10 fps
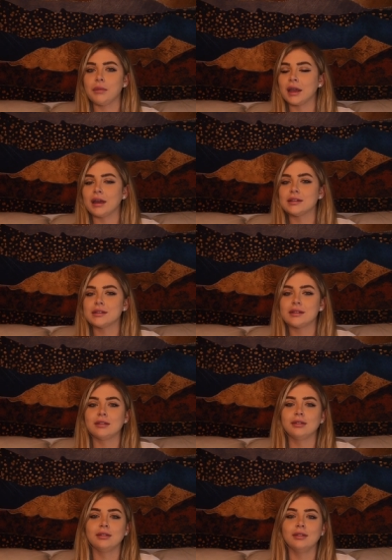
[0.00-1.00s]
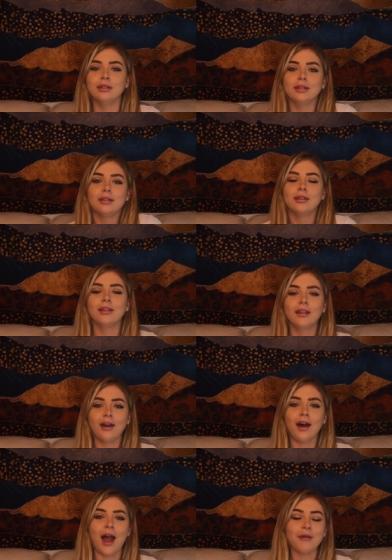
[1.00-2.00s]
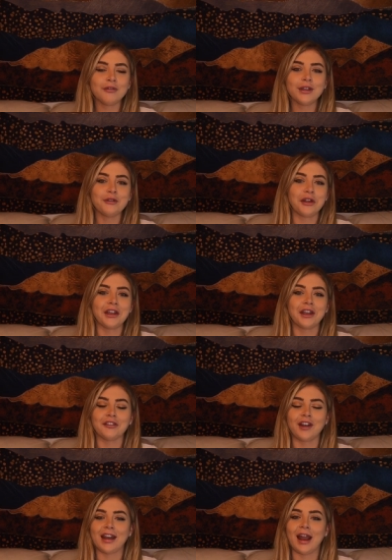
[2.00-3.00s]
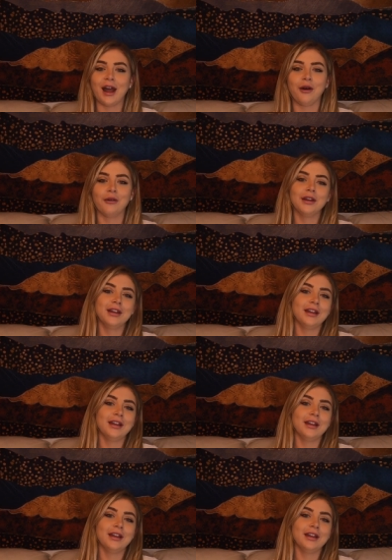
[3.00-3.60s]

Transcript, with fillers: because I'm feeling really good right now